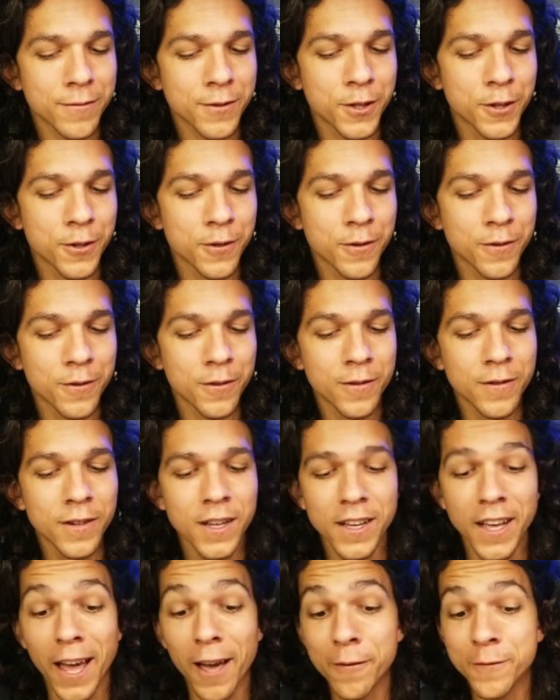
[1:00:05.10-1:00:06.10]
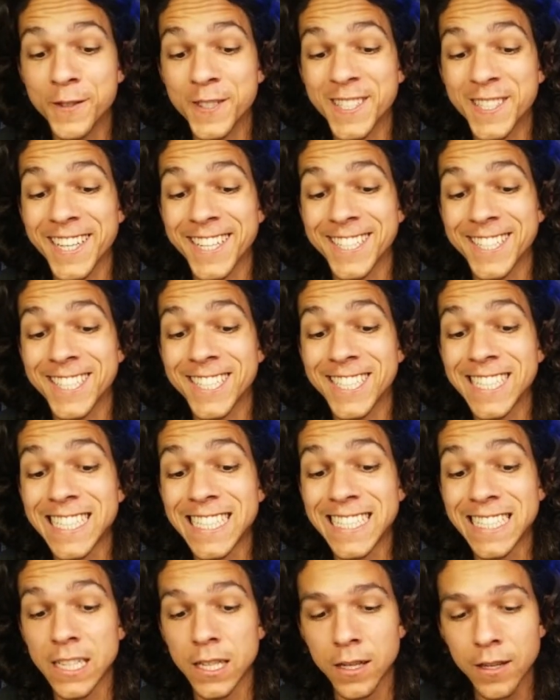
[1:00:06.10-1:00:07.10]
to
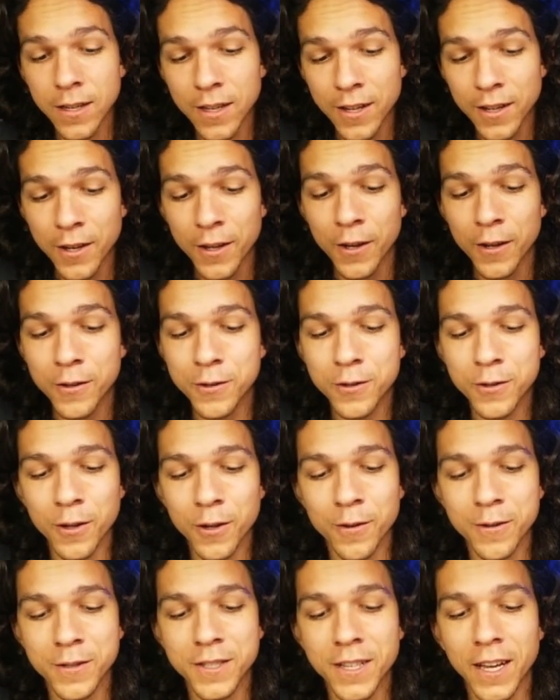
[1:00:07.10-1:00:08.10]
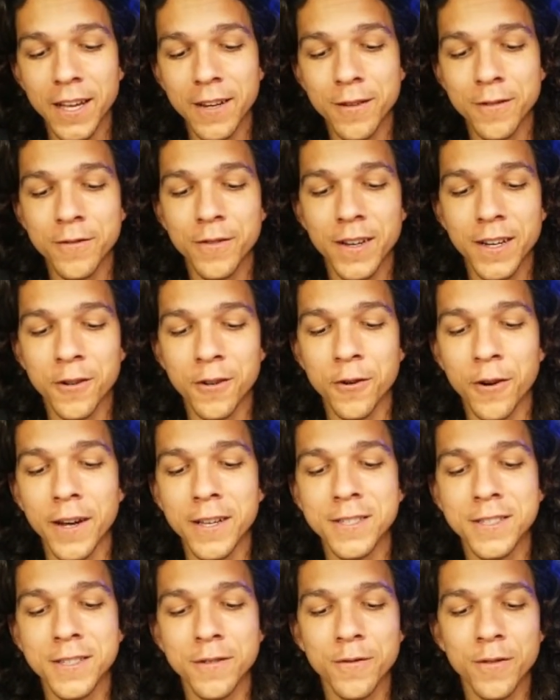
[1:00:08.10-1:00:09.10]
f16. So it's kind of
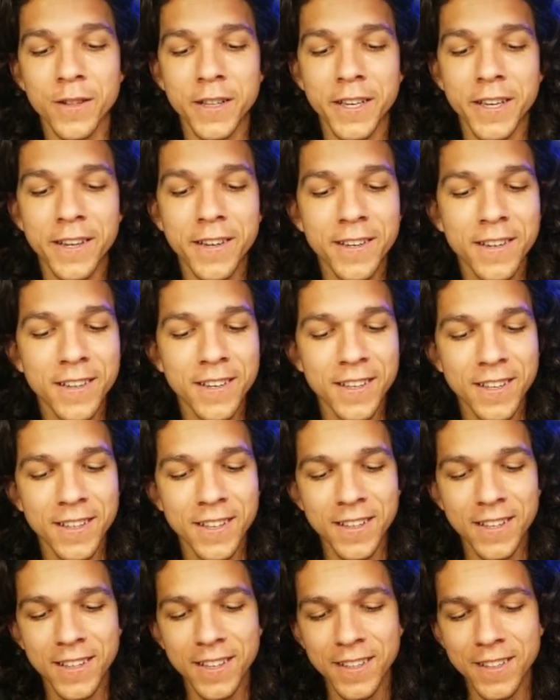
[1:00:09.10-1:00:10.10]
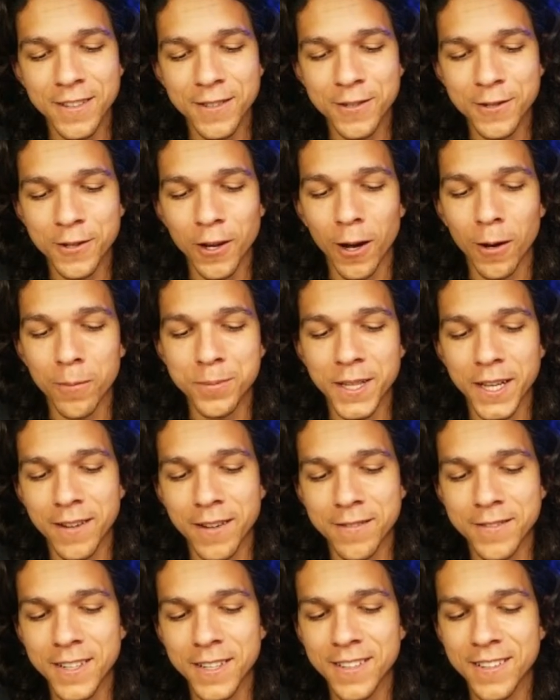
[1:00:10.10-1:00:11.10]
aggressively stopped
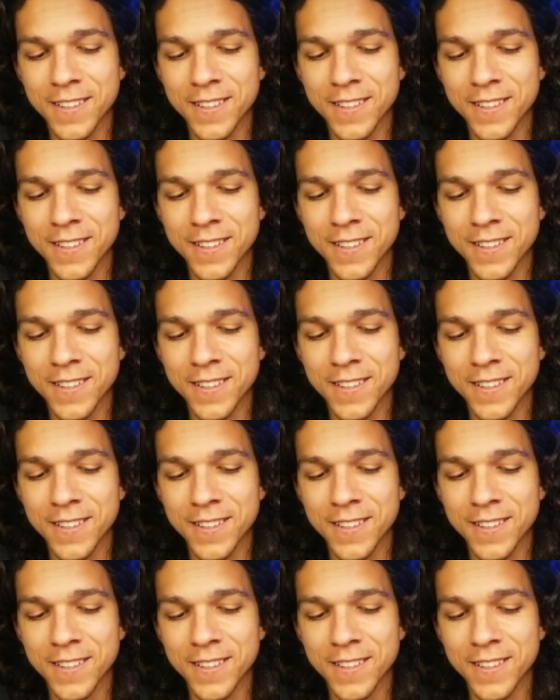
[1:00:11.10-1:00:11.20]
down.